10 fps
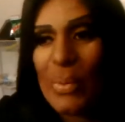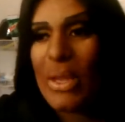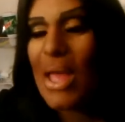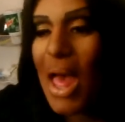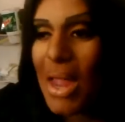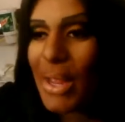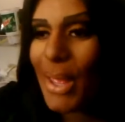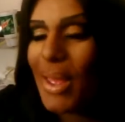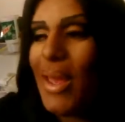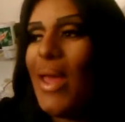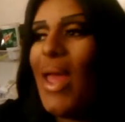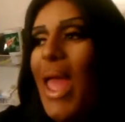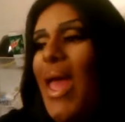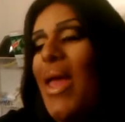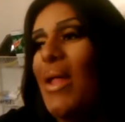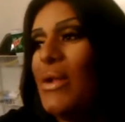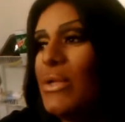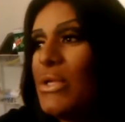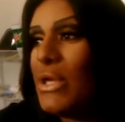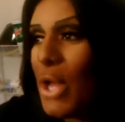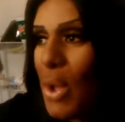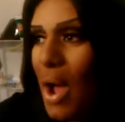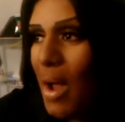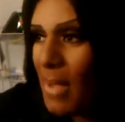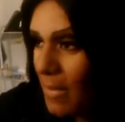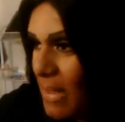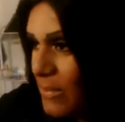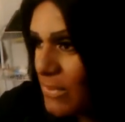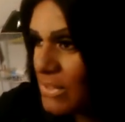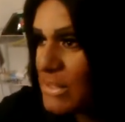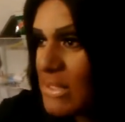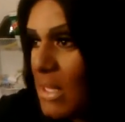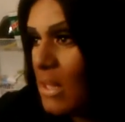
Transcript: Rihanna. And, you know, all my peoples.